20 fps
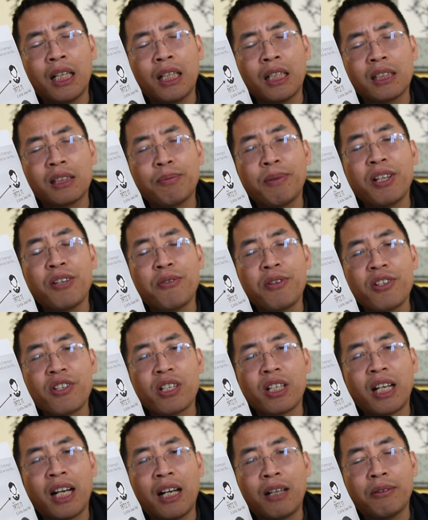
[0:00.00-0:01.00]

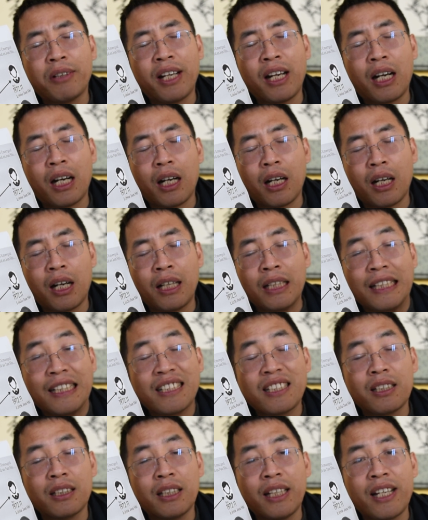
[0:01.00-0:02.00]
spirits can
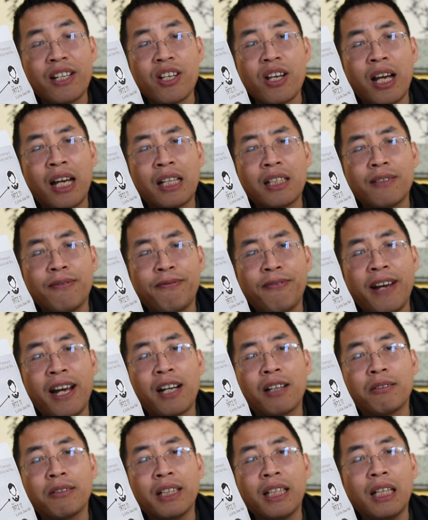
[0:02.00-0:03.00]
reincarnate as a
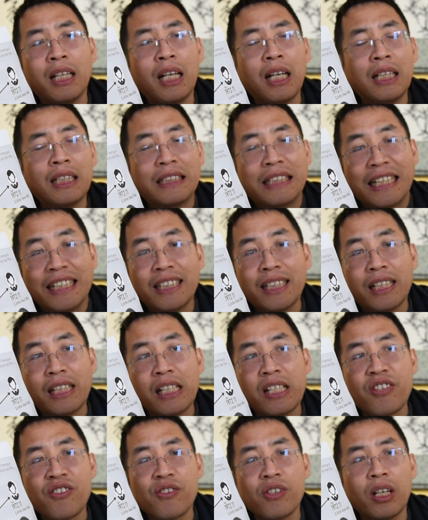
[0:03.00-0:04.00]
fairy,
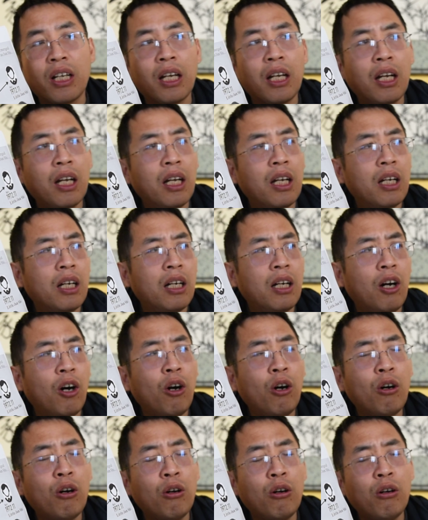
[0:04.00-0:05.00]
deities,
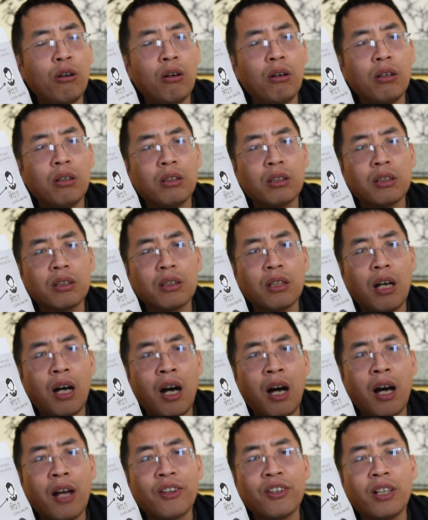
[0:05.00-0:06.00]
or
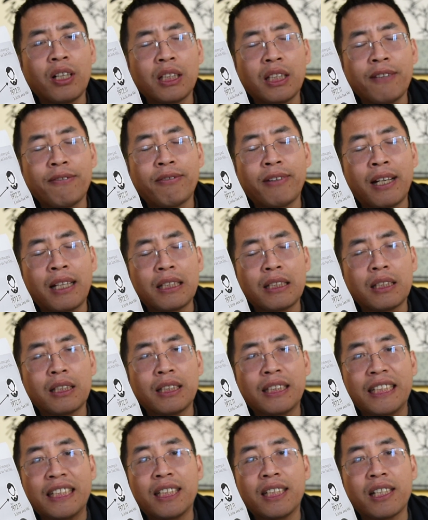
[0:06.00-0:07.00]
other different
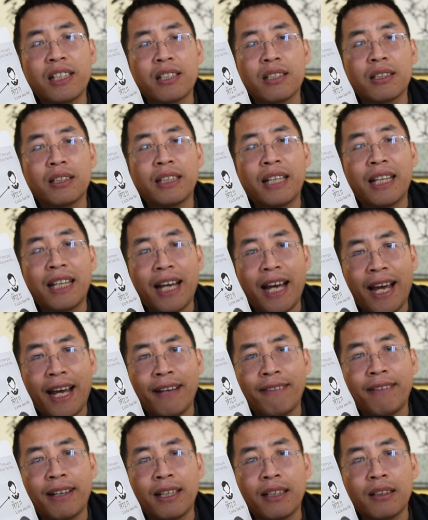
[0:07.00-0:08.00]
deities in the
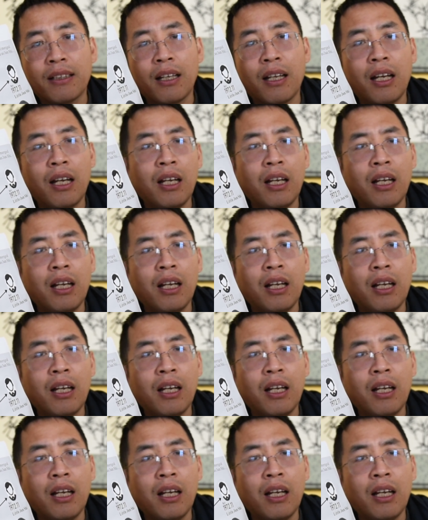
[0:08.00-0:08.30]
heaven.